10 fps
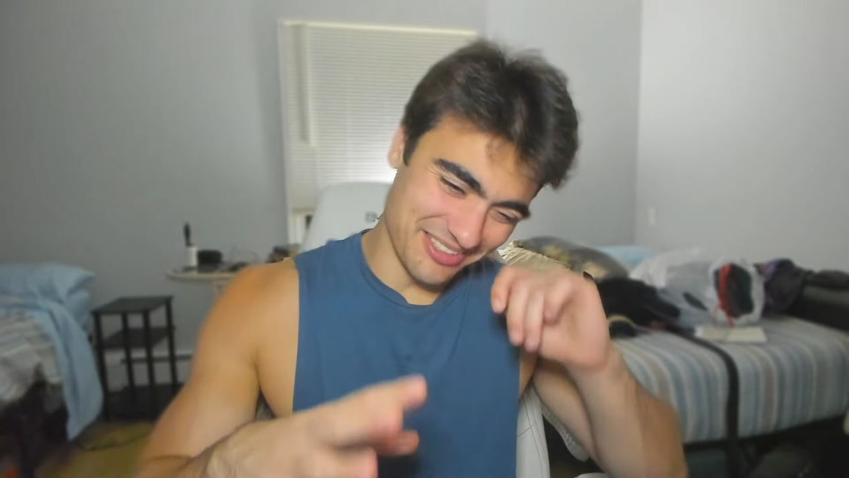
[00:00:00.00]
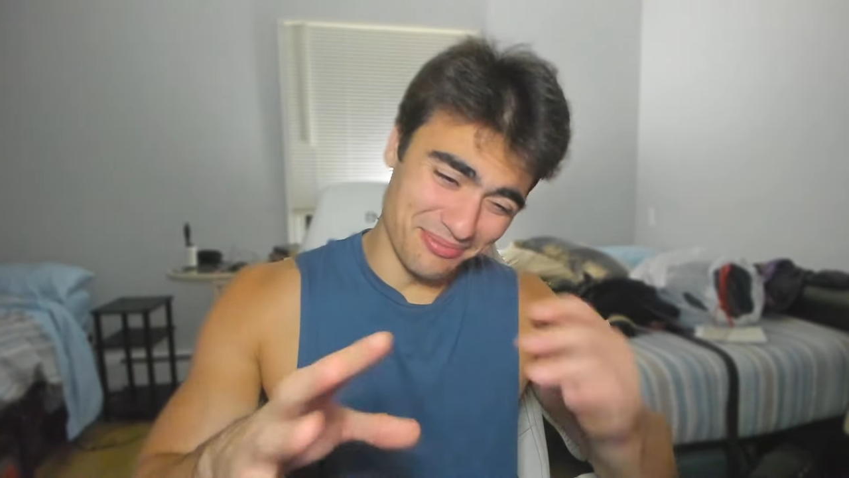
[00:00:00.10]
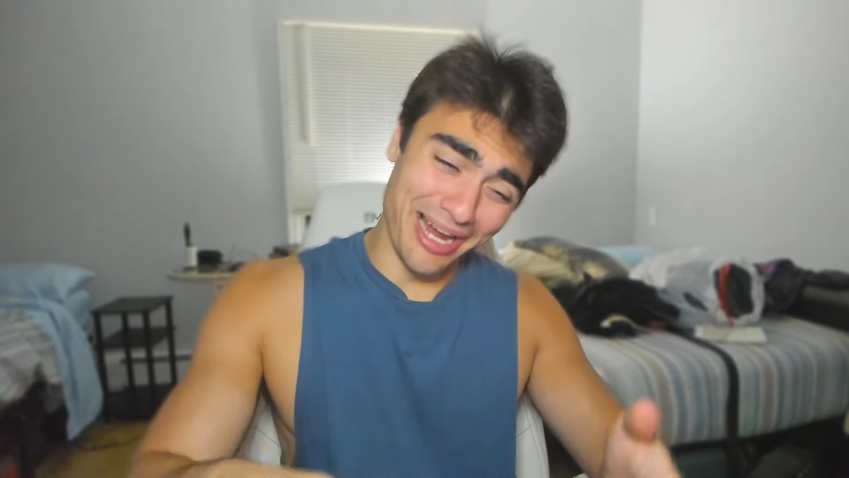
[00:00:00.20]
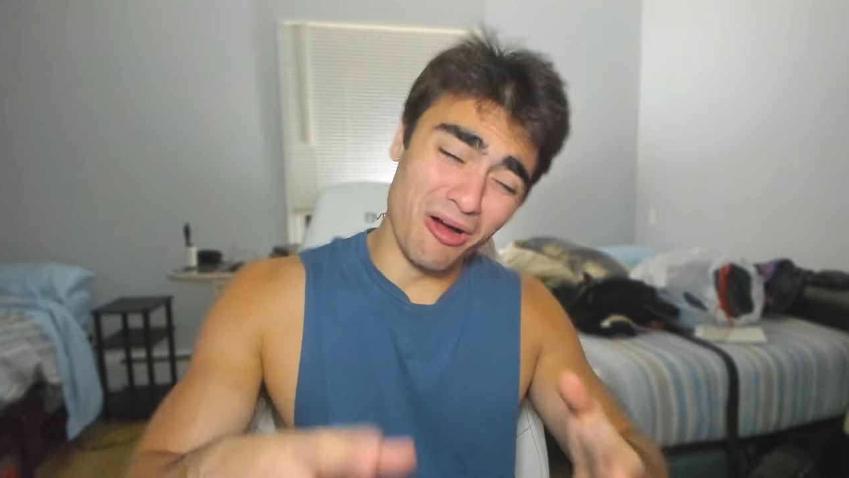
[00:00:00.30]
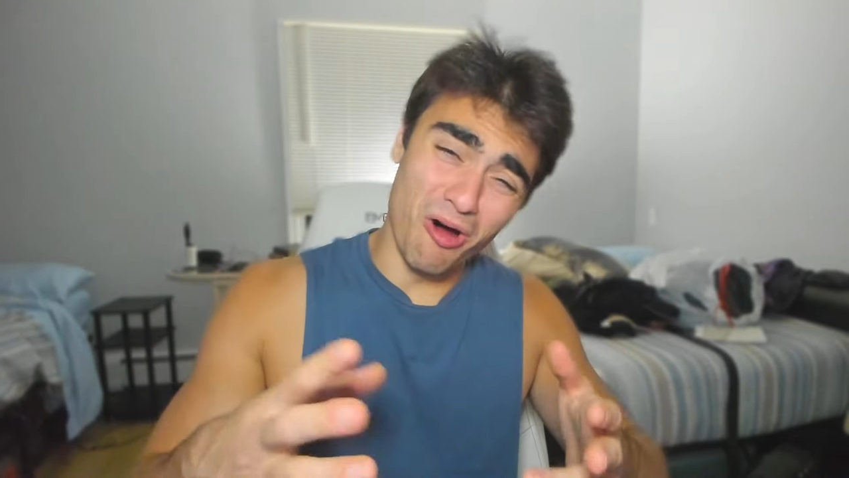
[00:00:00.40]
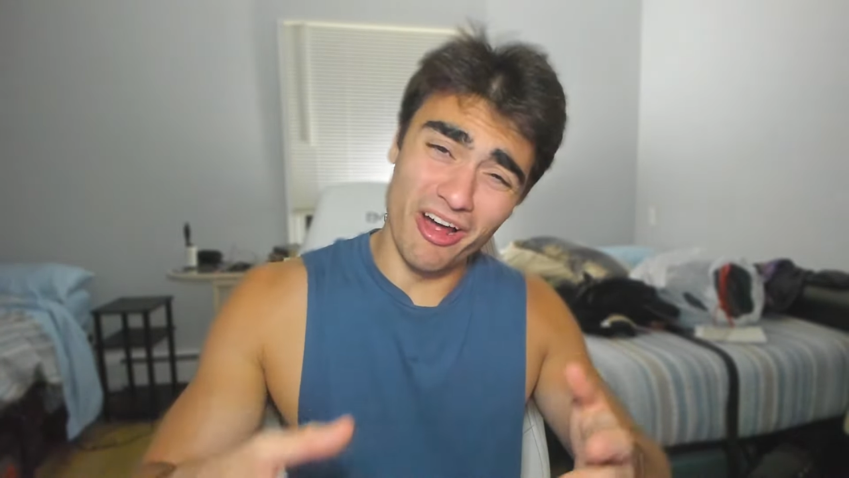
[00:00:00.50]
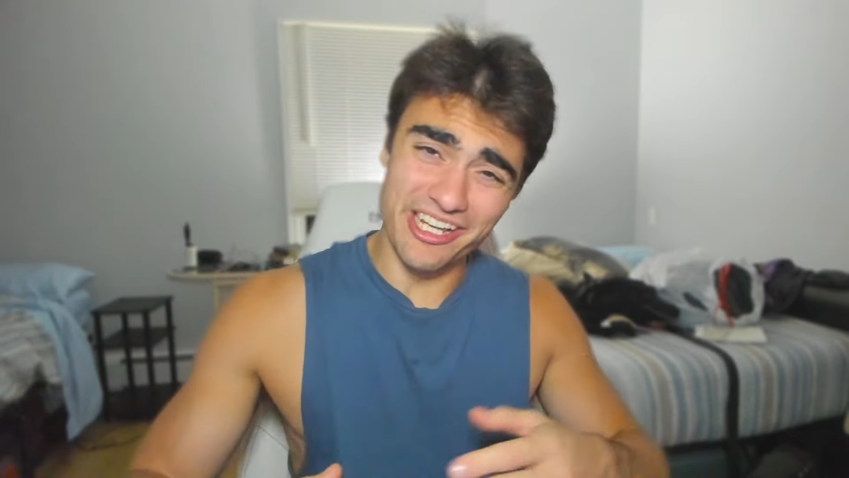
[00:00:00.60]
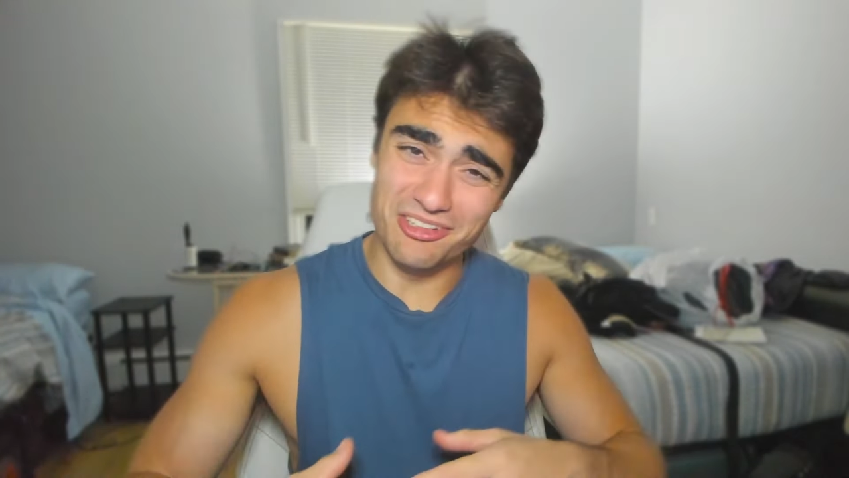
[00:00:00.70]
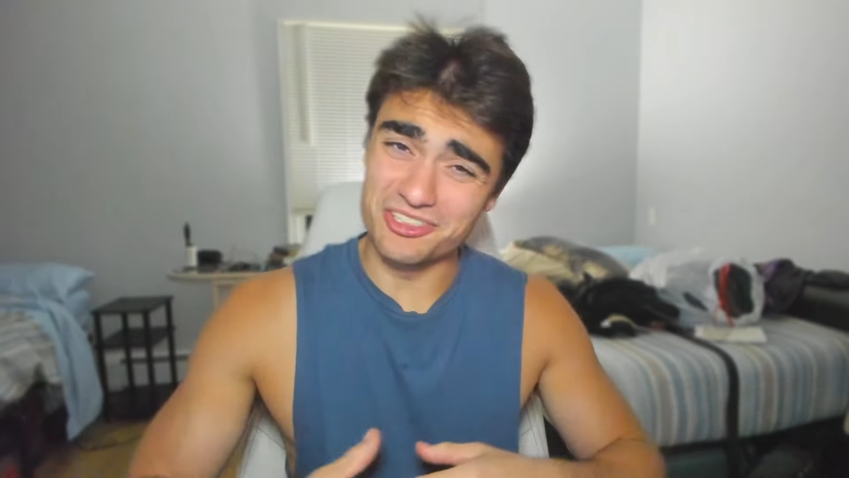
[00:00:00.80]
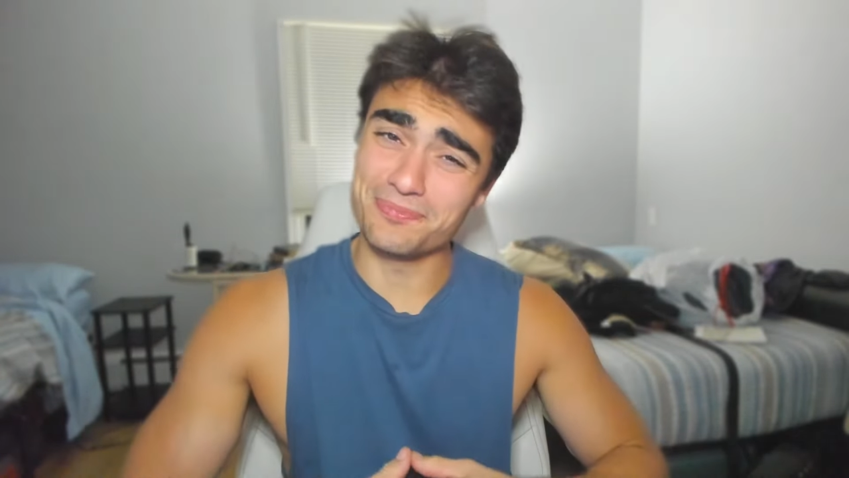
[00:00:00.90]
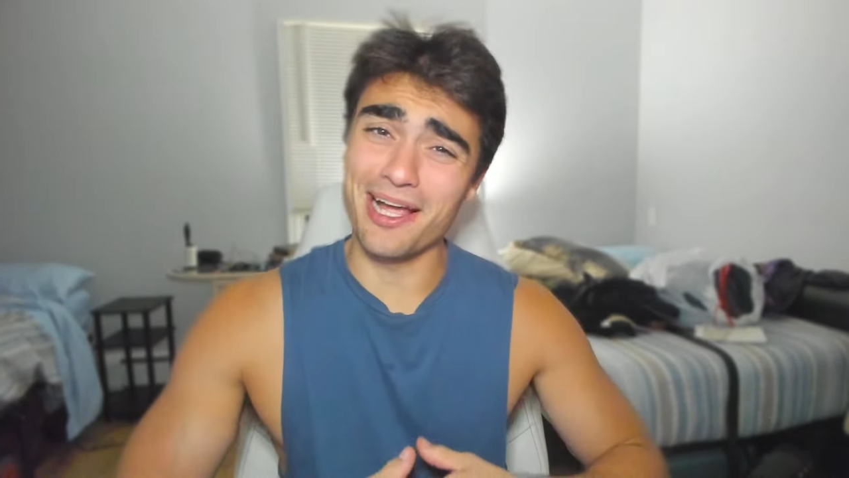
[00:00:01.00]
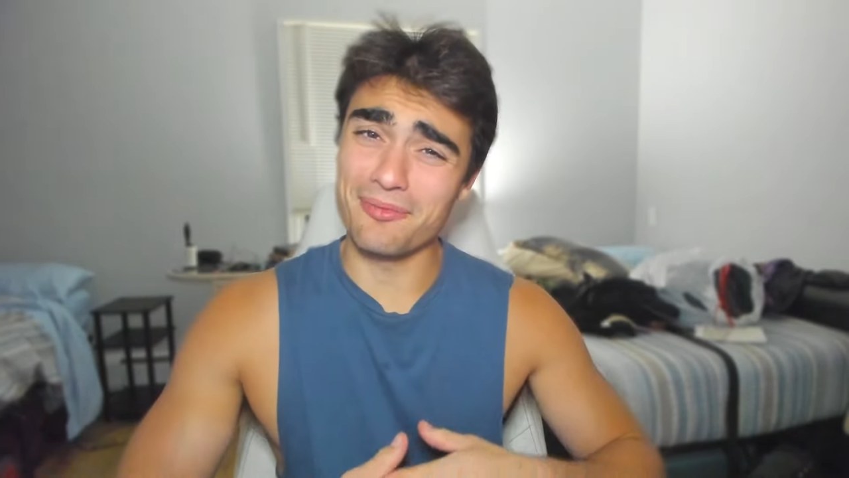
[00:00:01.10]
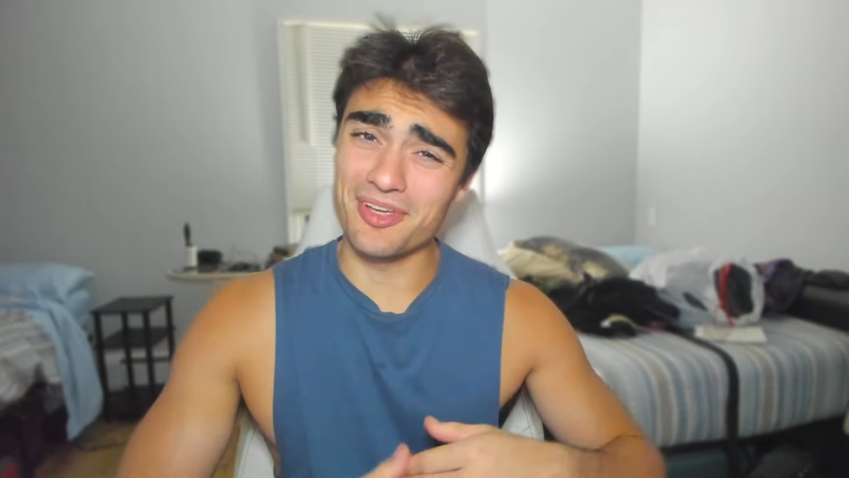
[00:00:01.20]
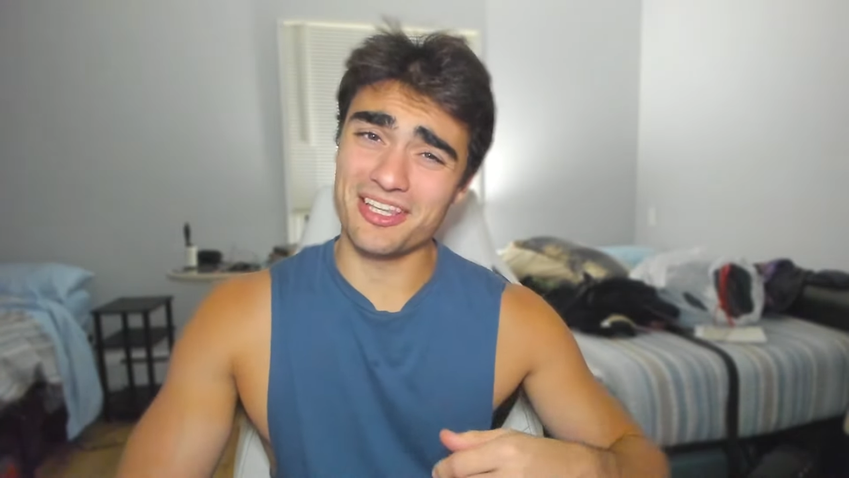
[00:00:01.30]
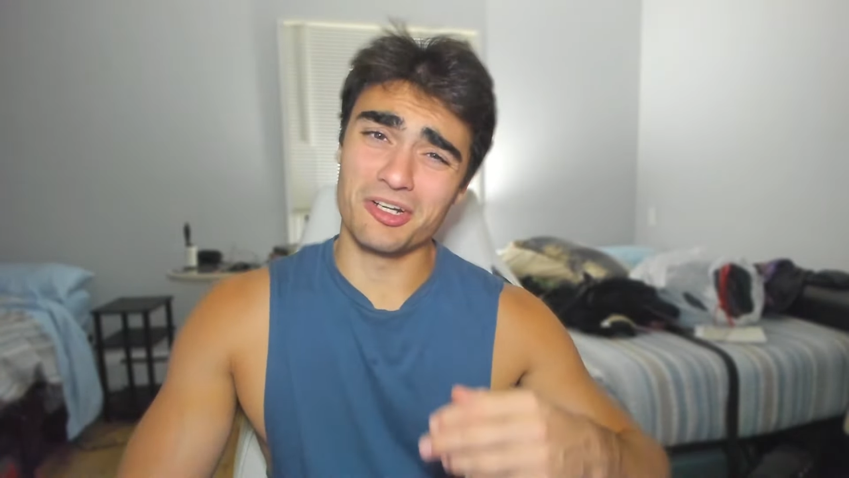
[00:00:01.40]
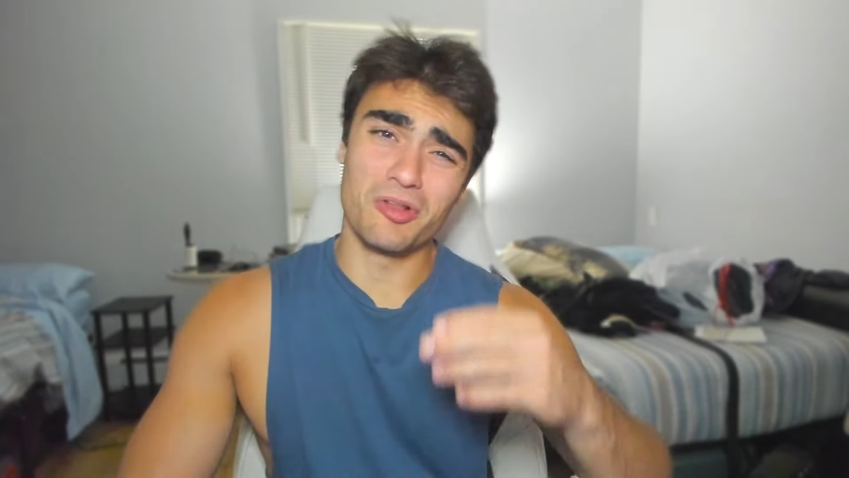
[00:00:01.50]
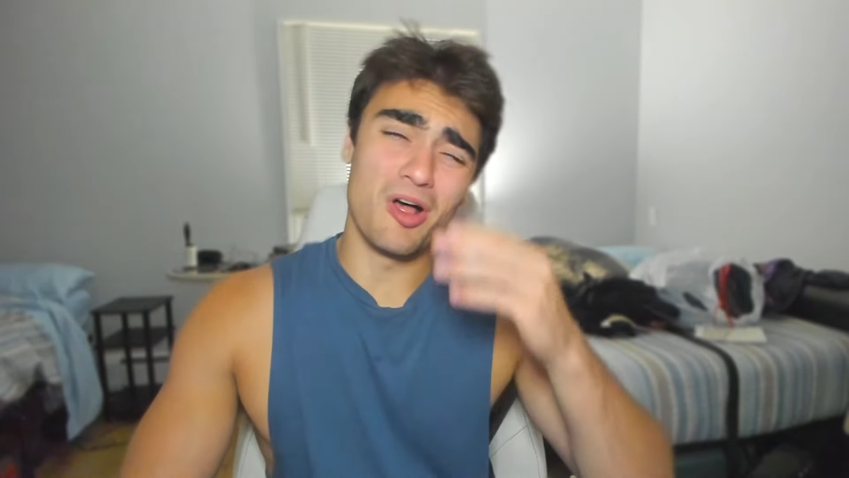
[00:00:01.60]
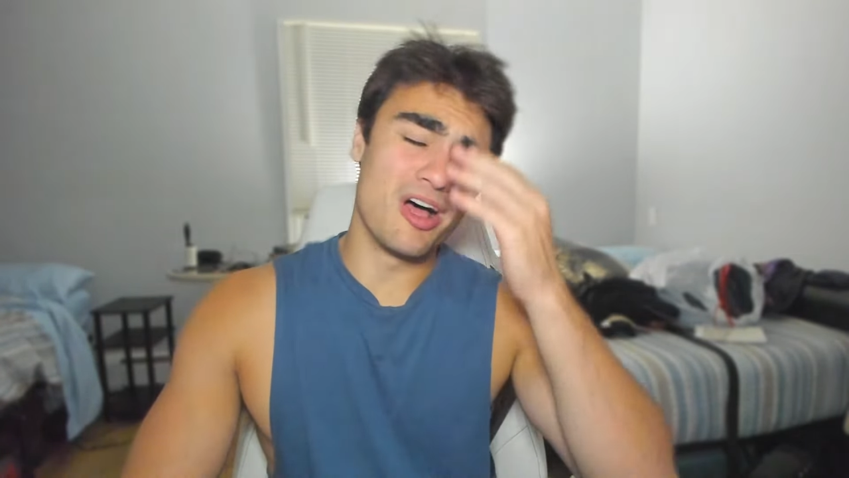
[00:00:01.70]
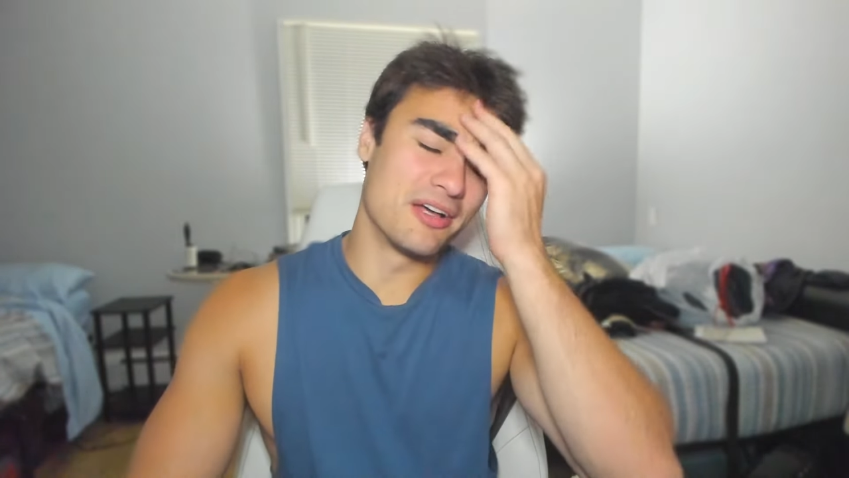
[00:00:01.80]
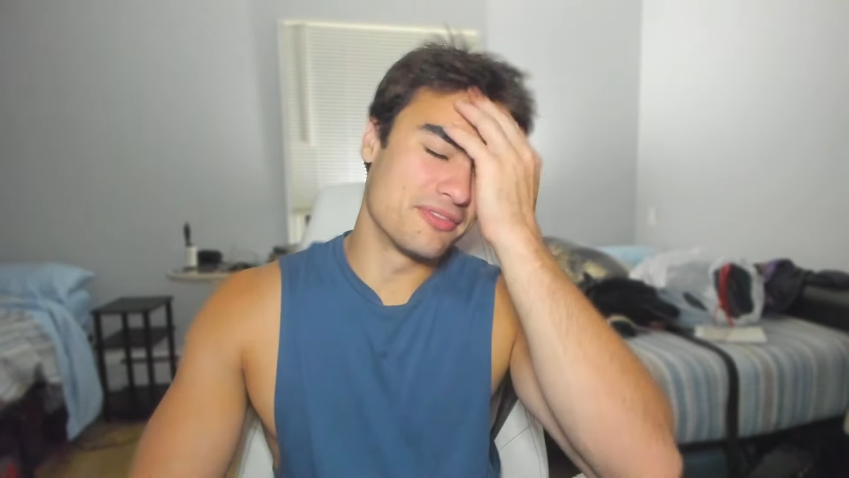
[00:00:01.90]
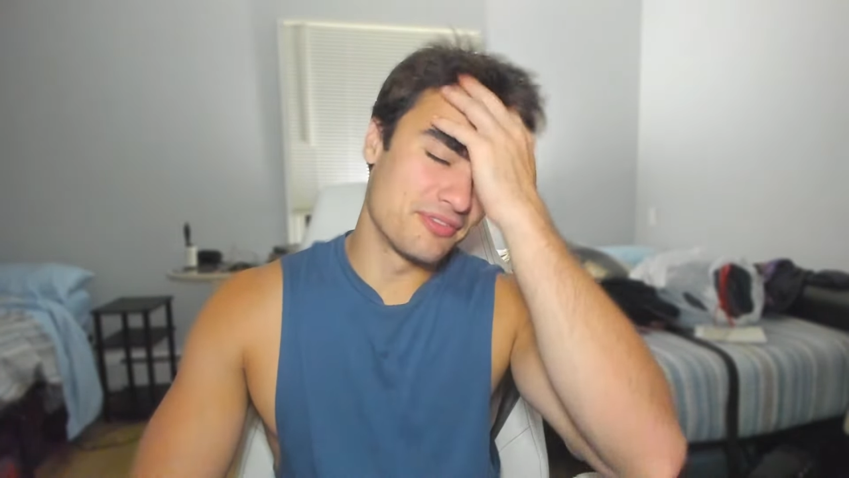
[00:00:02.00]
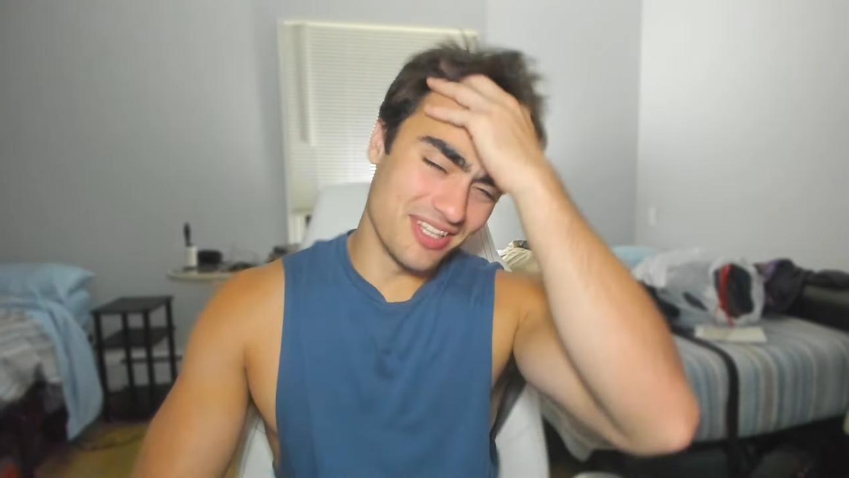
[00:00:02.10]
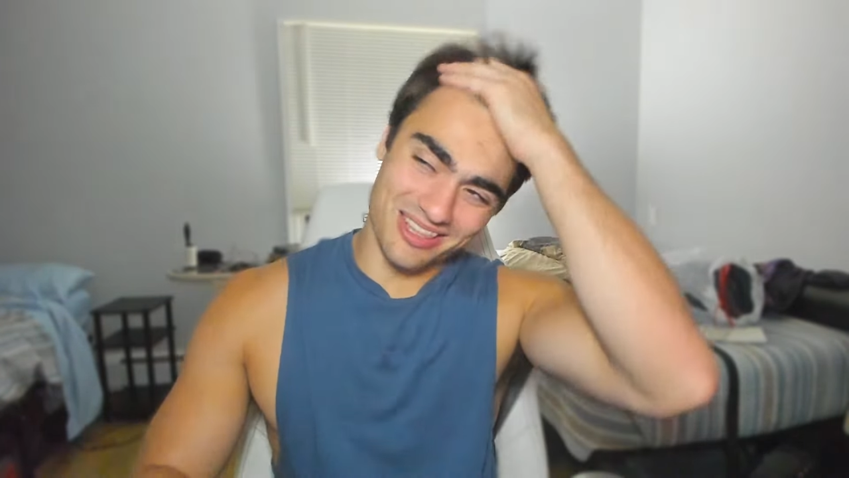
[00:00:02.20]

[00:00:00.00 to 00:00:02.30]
my audio is probably a little off.